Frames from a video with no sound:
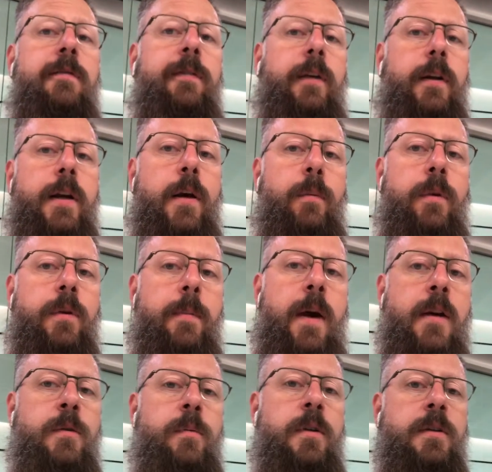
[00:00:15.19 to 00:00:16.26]
fill it out with your
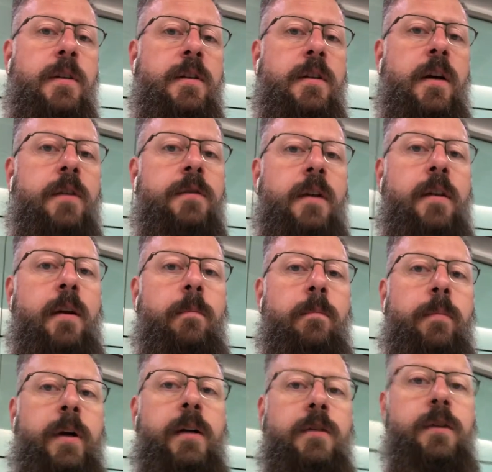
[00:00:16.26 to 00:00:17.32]
passport details and then
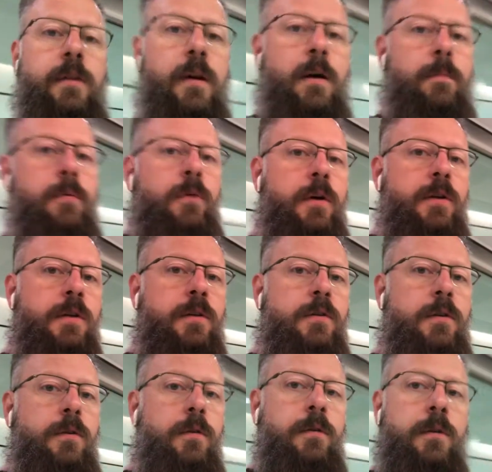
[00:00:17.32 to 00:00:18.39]
bring it to the airport
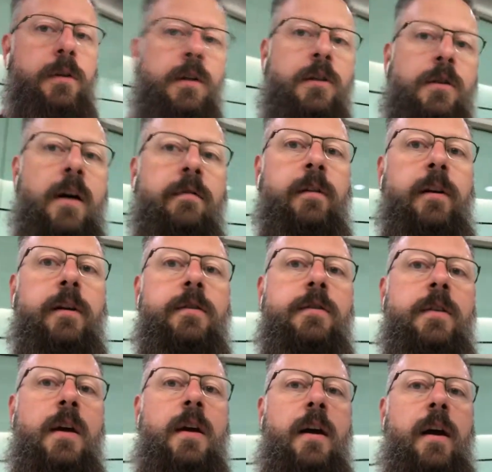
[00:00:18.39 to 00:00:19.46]
to the
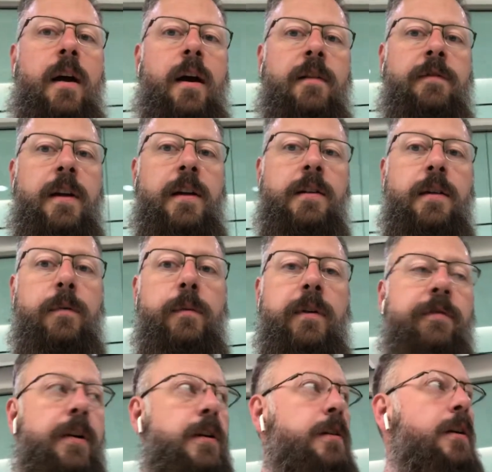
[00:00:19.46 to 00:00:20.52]
Travelex uh, V A T
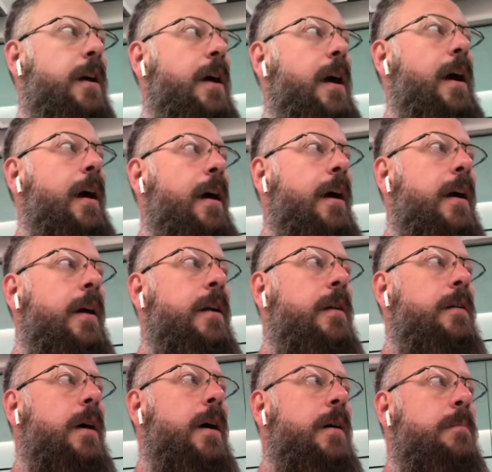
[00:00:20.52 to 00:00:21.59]
refund
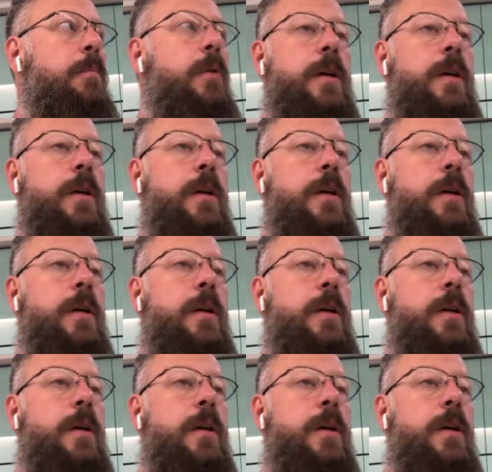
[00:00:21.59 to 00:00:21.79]
and uh,